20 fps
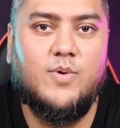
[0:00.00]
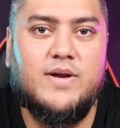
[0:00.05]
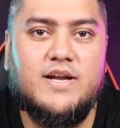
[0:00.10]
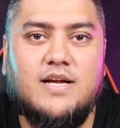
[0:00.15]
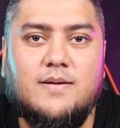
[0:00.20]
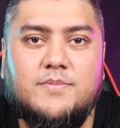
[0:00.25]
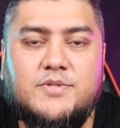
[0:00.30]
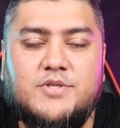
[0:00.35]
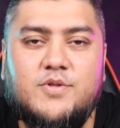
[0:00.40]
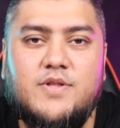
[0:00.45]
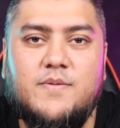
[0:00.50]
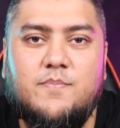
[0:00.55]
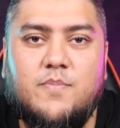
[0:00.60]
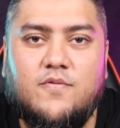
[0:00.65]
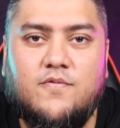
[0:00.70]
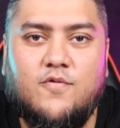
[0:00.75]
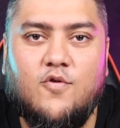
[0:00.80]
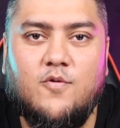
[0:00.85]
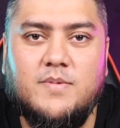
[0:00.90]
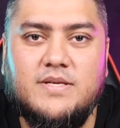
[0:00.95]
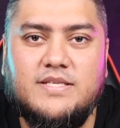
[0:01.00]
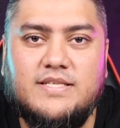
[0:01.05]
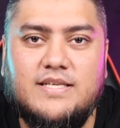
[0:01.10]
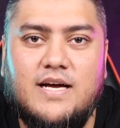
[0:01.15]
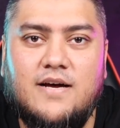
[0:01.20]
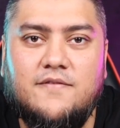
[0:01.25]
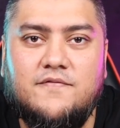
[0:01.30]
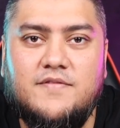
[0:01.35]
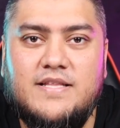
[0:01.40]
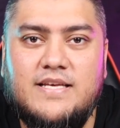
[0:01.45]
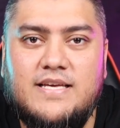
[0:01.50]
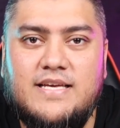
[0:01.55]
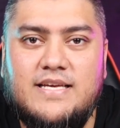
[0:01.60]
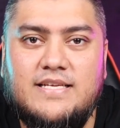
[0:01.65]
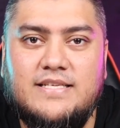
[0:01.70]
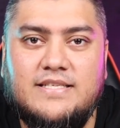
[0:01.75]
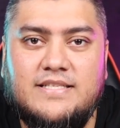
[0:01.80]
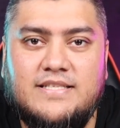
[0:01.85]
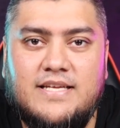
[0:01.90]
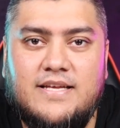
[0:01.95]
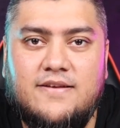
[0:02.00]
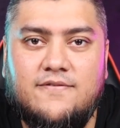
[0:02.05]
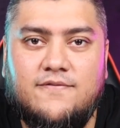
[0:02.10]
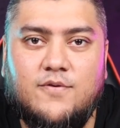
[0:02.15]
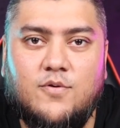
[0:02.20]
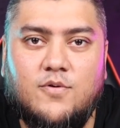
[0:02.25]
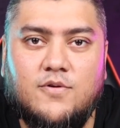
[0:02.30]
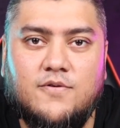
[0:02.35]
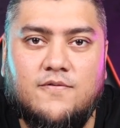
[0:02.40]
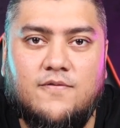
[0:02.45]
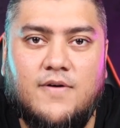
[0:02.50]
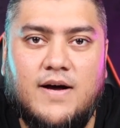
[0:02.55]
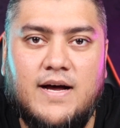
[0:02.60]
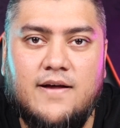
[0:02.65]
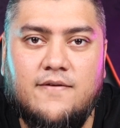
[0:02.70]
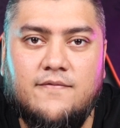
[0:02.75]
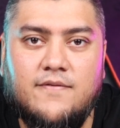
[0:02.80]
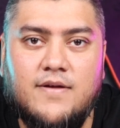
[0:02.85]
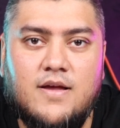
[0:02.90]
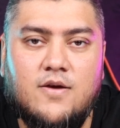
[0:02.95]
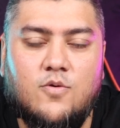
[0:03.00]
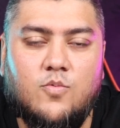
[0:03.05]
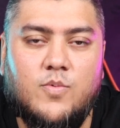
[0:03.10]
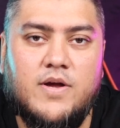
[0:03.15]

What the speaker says: When it comes to the performance of the Z Fold 5,